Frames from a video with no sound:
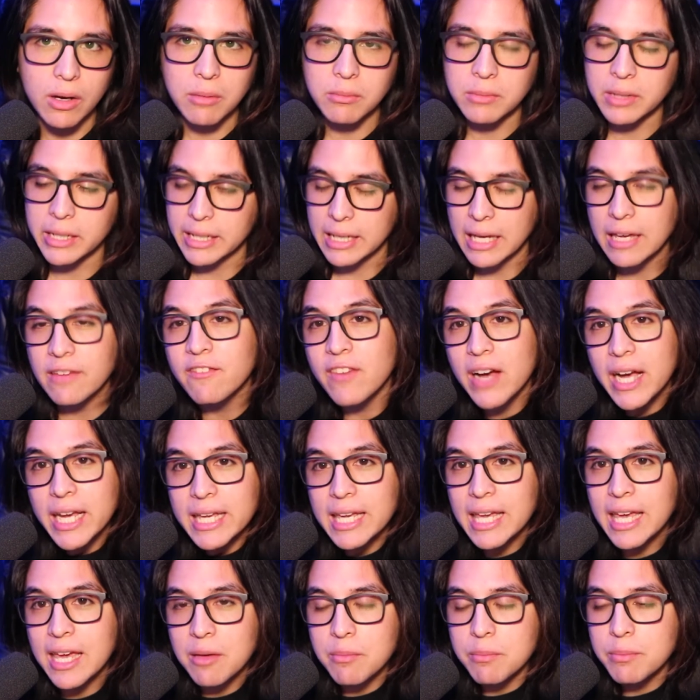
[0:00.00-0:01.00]
I'm like, if I
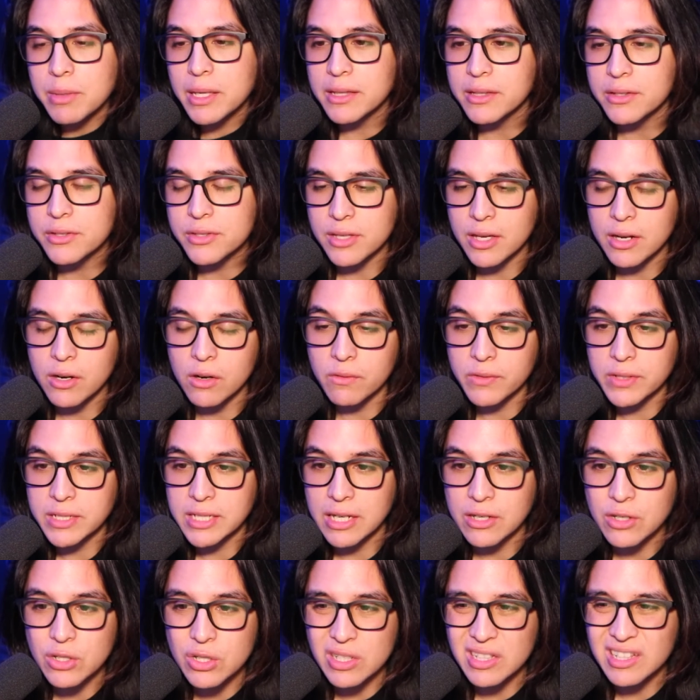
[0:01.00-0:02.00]
can't be the center of
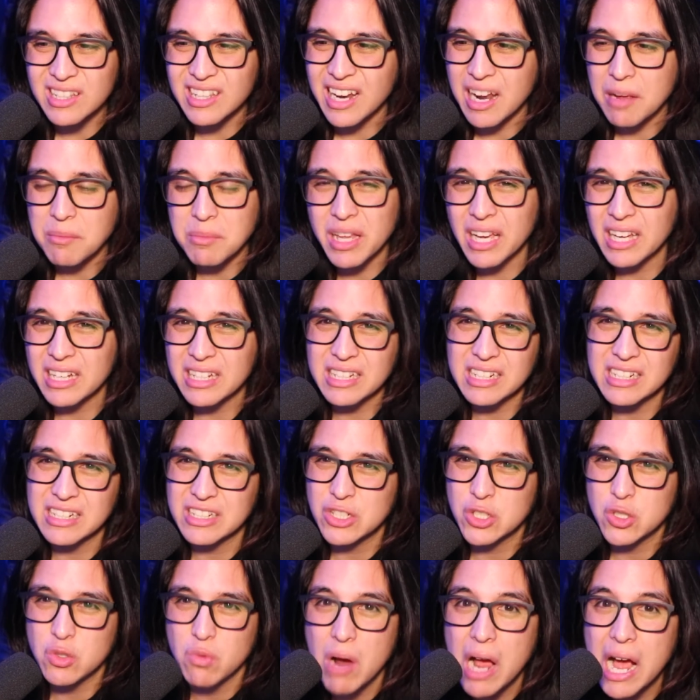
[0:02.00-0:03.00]
attention, then I'm not going to
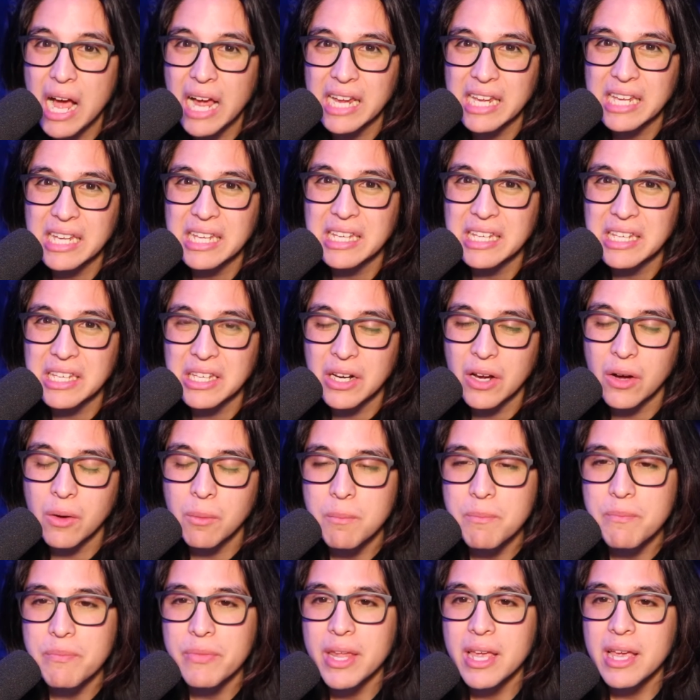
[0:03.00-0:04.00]
try, you know?